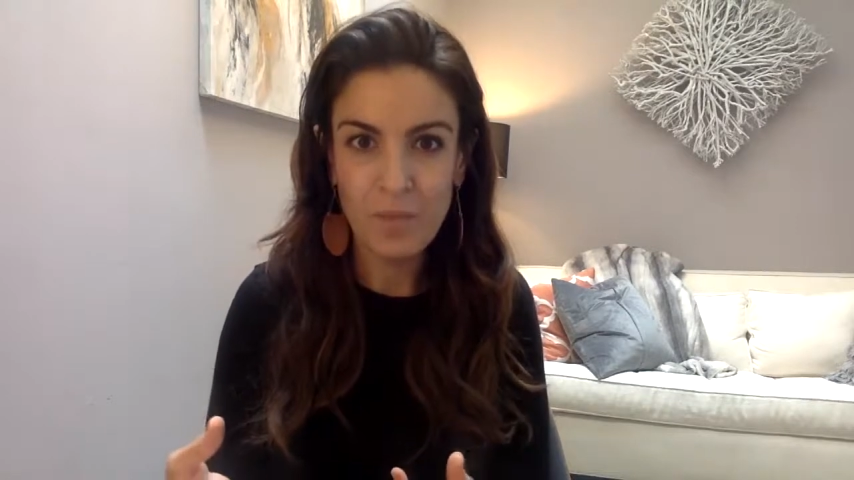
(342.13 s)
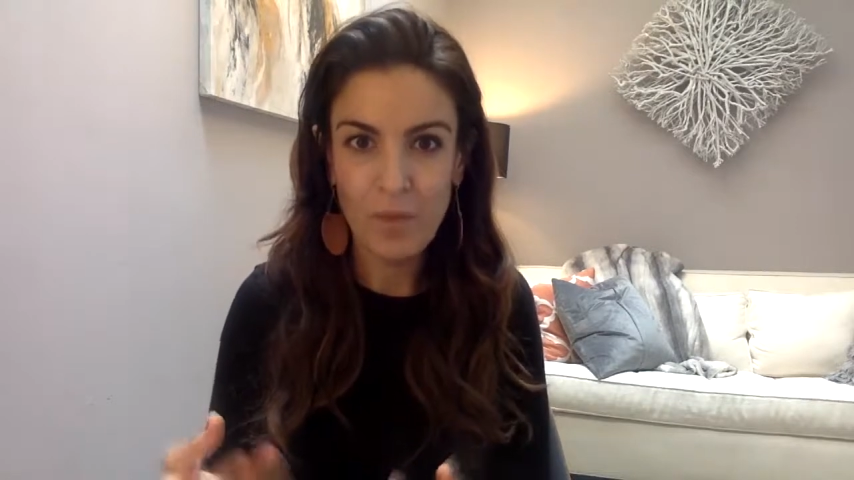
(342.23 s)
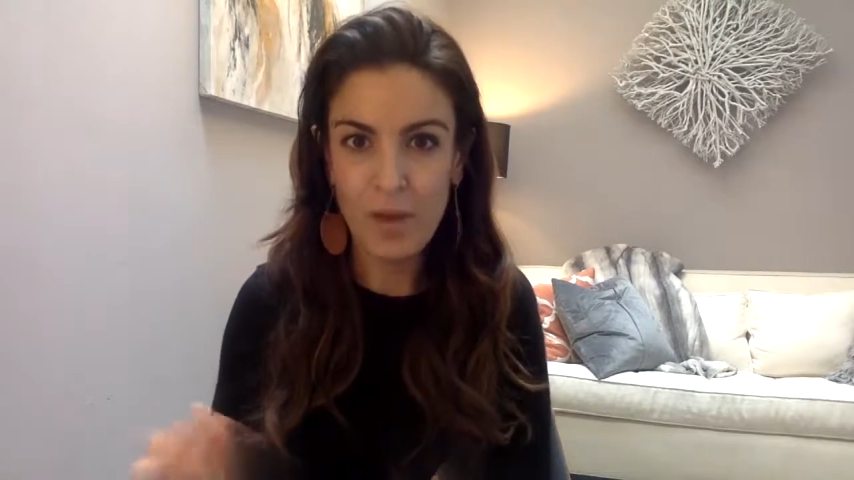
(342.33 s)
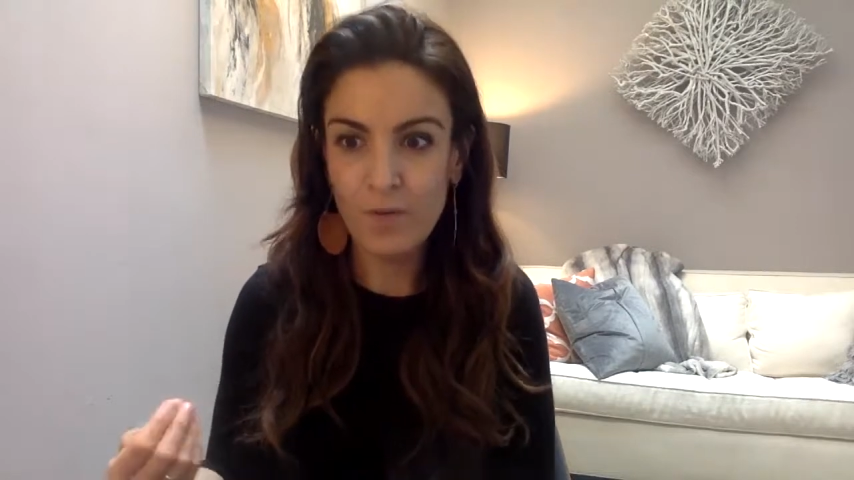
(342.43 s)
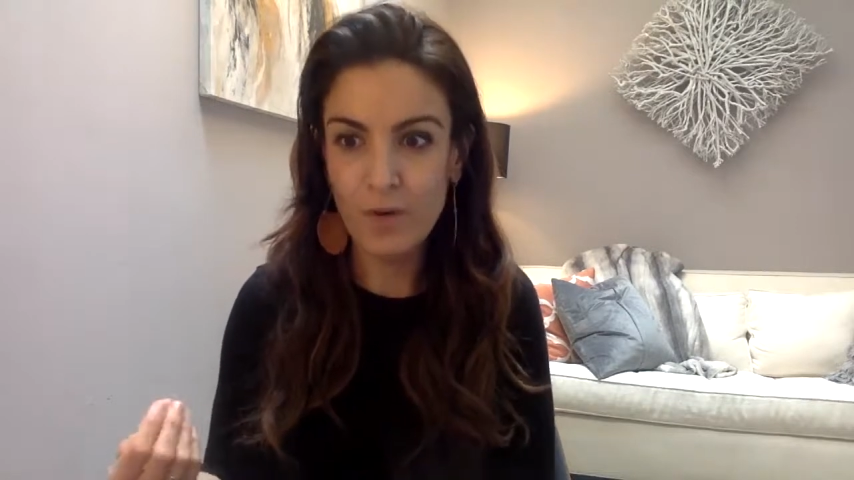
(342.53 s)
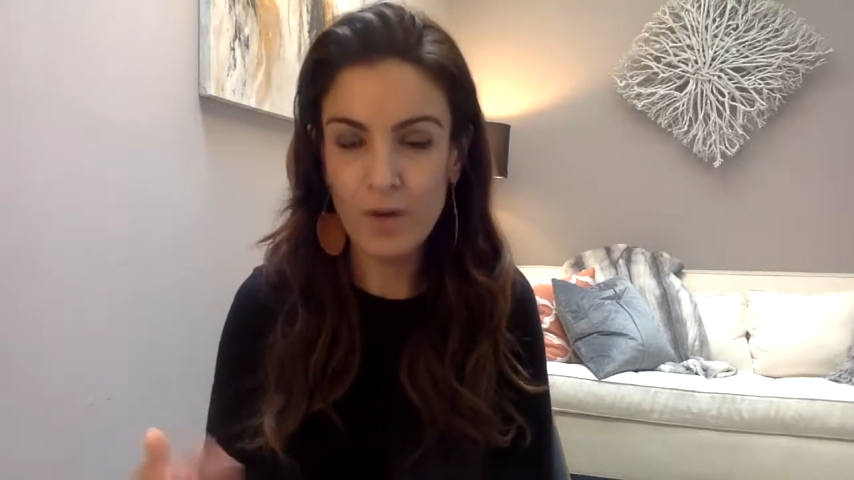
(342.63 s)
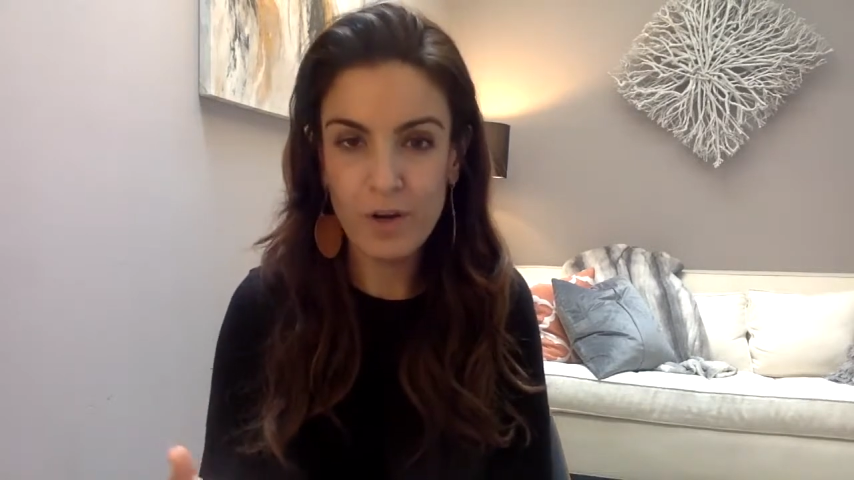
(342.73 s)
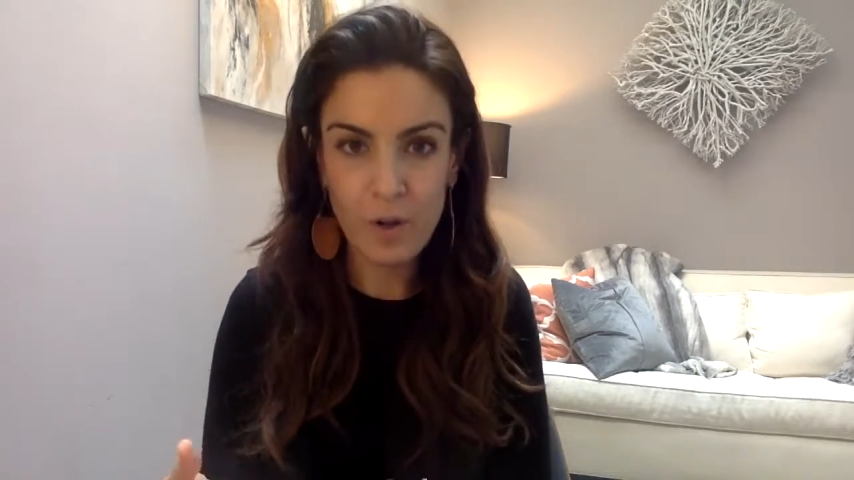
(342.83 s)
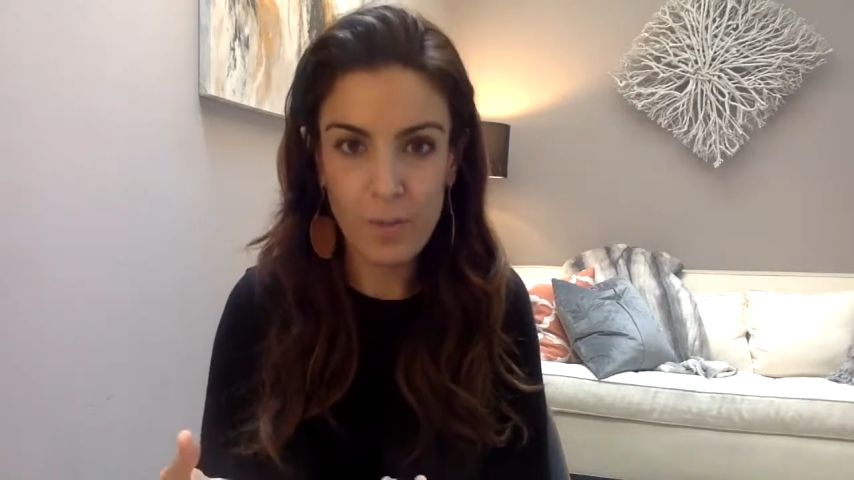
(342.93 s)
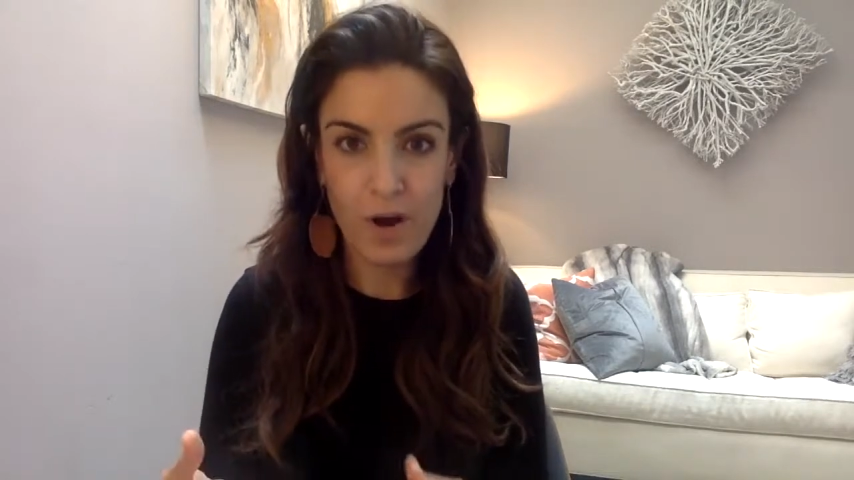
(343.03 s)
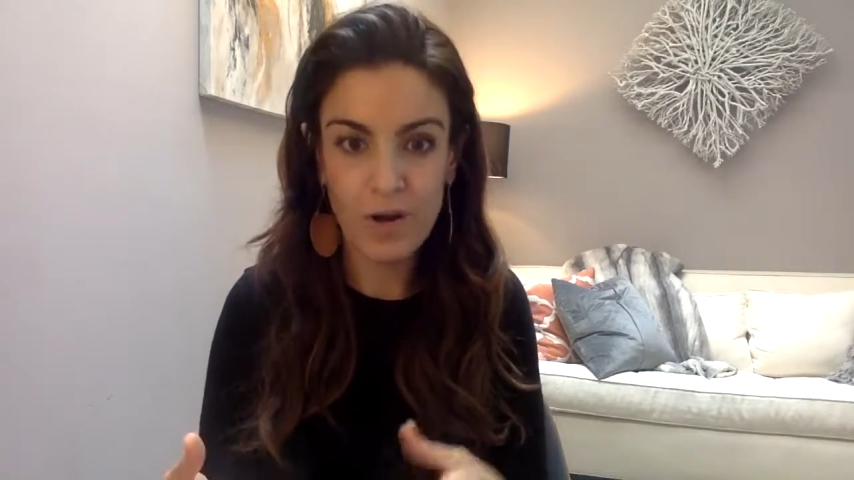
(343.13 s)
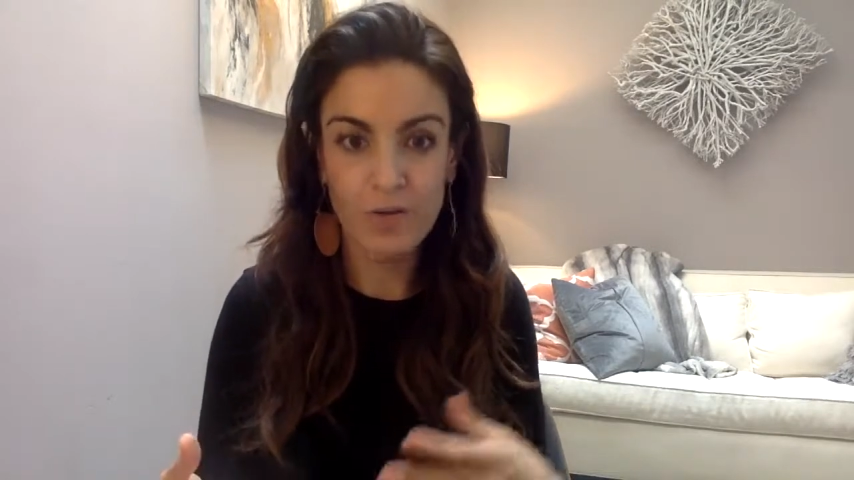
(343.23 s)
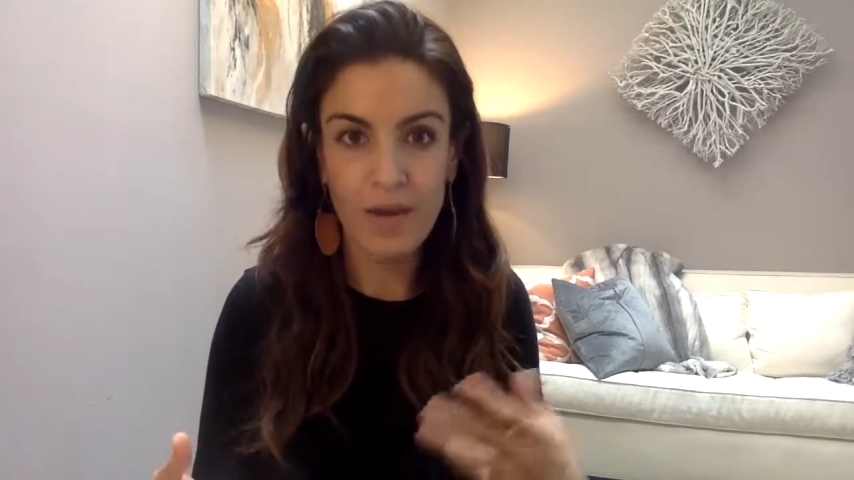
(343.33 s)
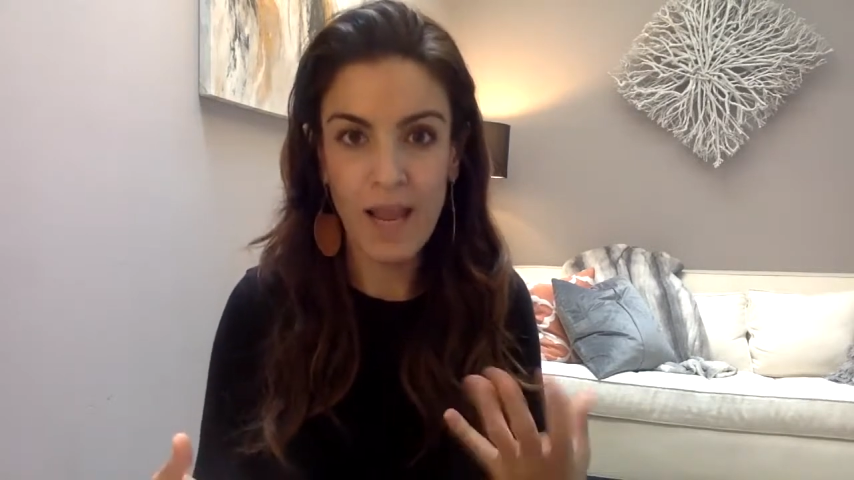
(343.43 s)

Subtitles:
right? If a critical part or an